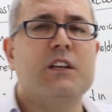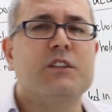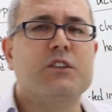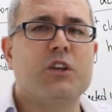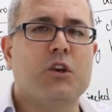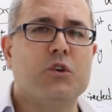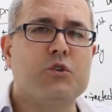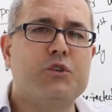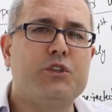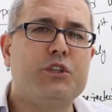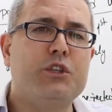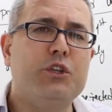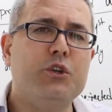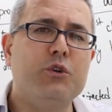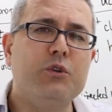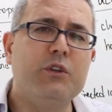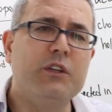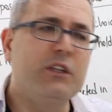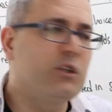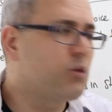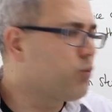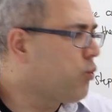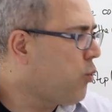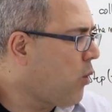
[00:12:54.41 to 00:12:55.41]
So
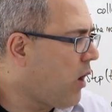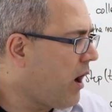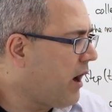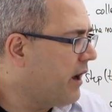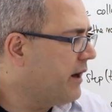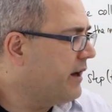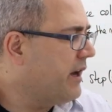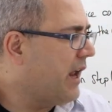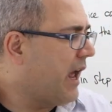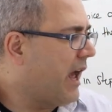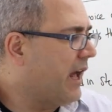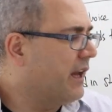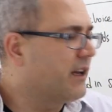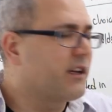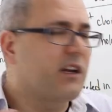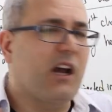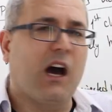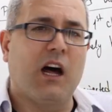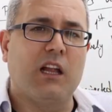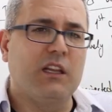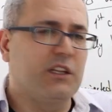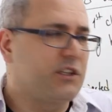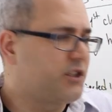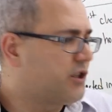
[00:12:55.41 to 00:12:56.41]
student 1 and
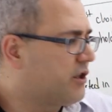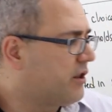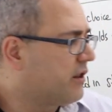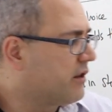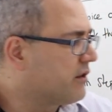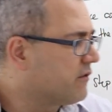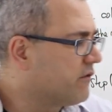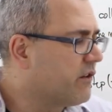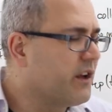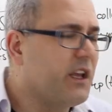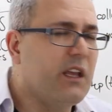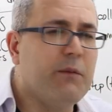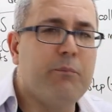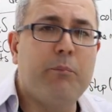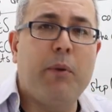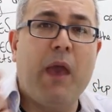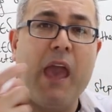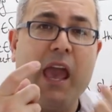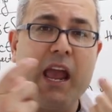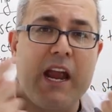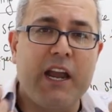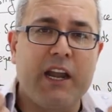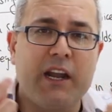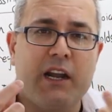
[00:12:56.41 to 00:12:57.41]
college 3
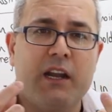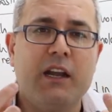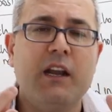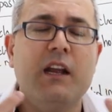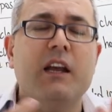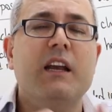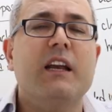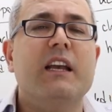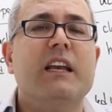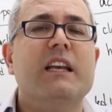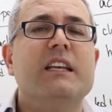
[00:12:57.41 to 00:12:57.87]
pair